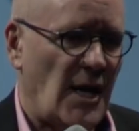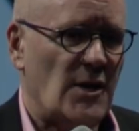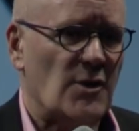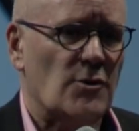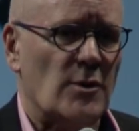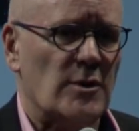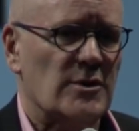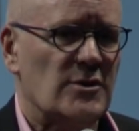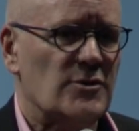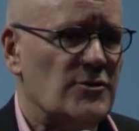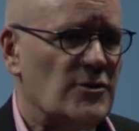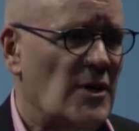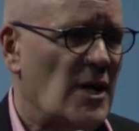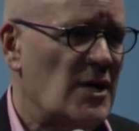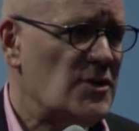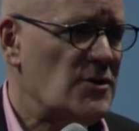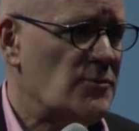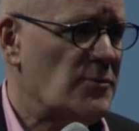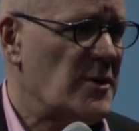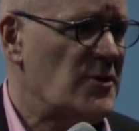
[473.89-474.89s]
At Northern
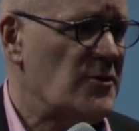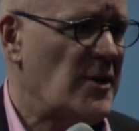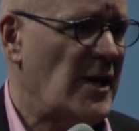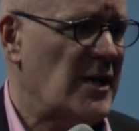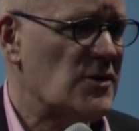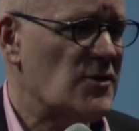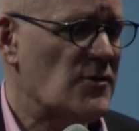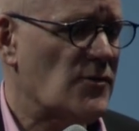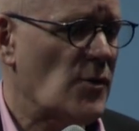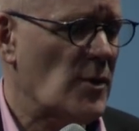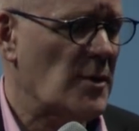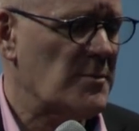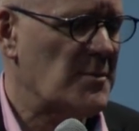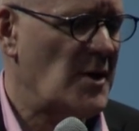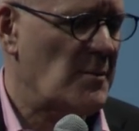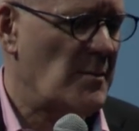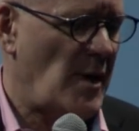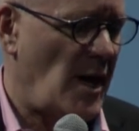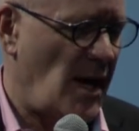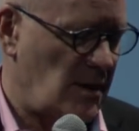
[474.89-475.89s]
Trust, we
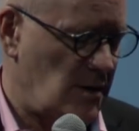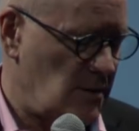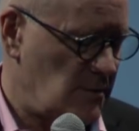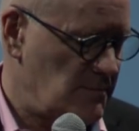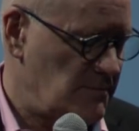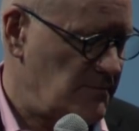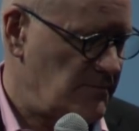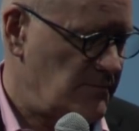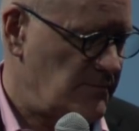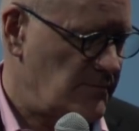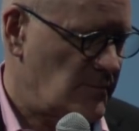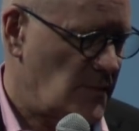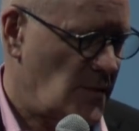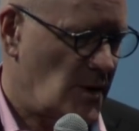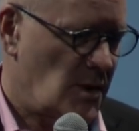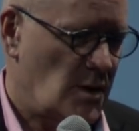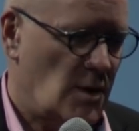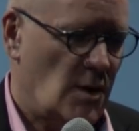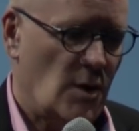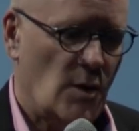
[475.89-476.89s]
transformed our model.
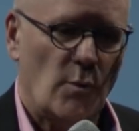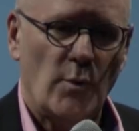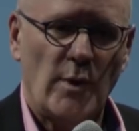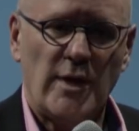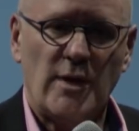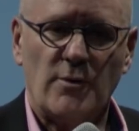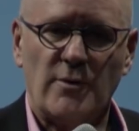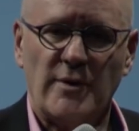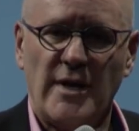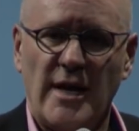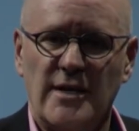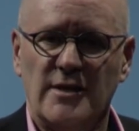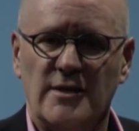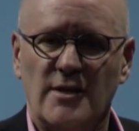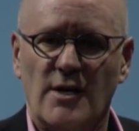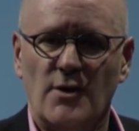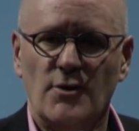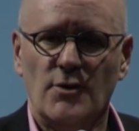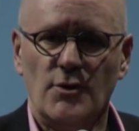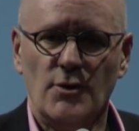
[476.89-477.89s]
We
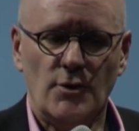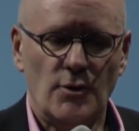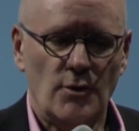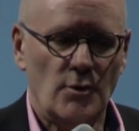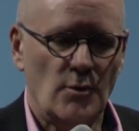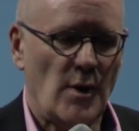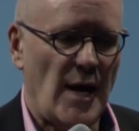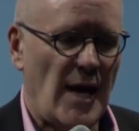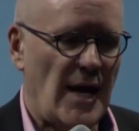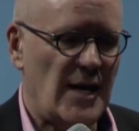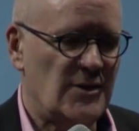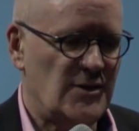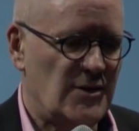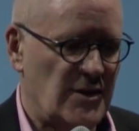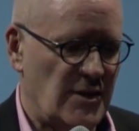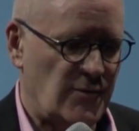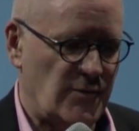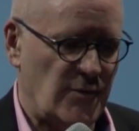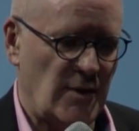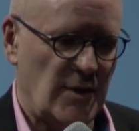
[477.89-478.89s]
created a new and
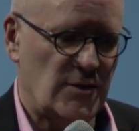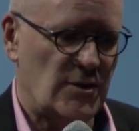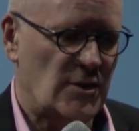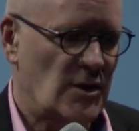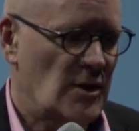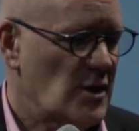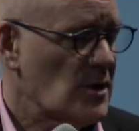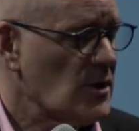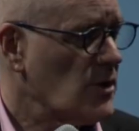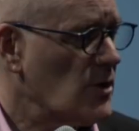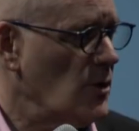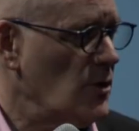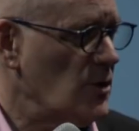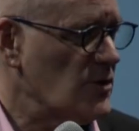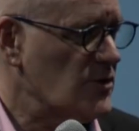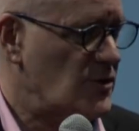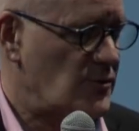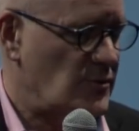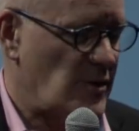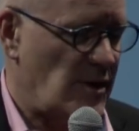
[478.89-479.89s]
different,
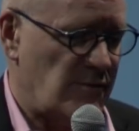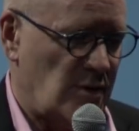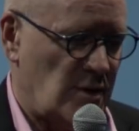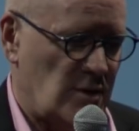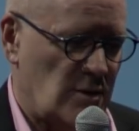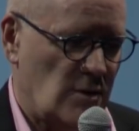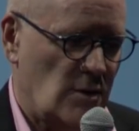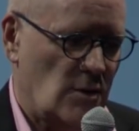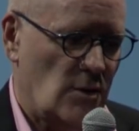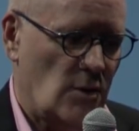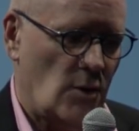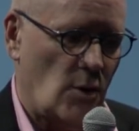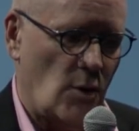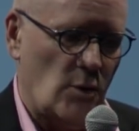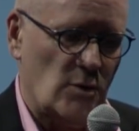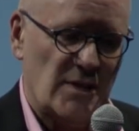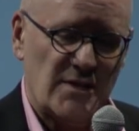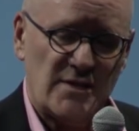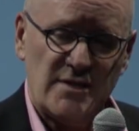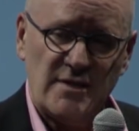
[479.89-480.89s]
goals-driven,
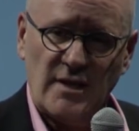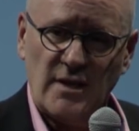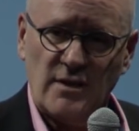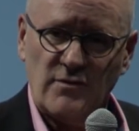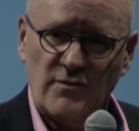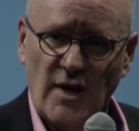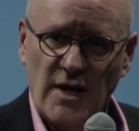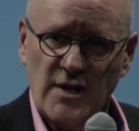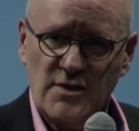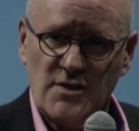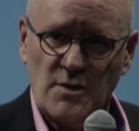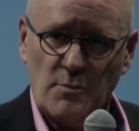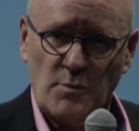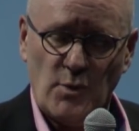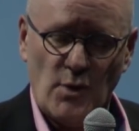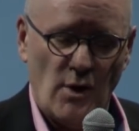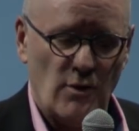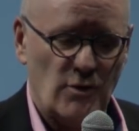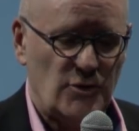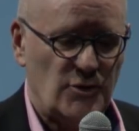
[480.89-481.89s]
holistic advice
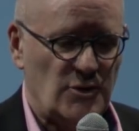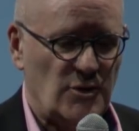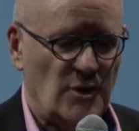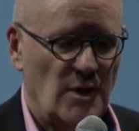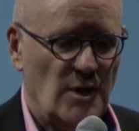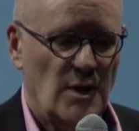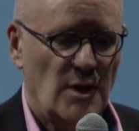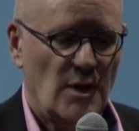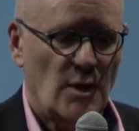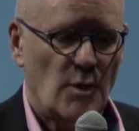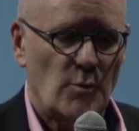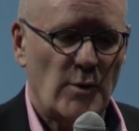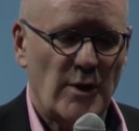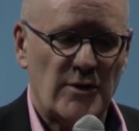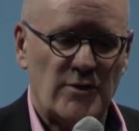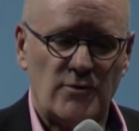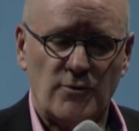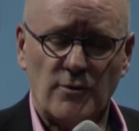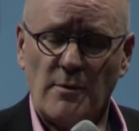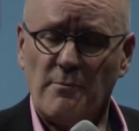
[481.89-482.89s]
approach
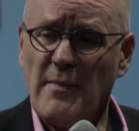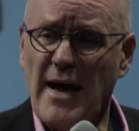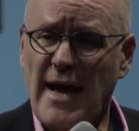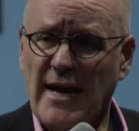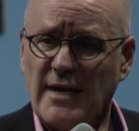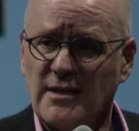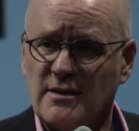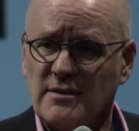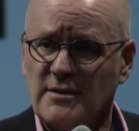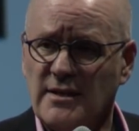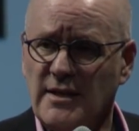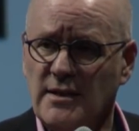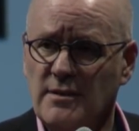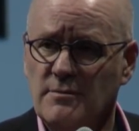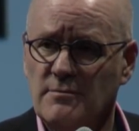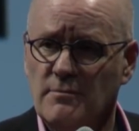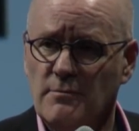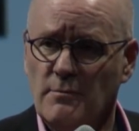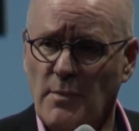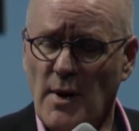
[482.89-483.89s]
with dramatically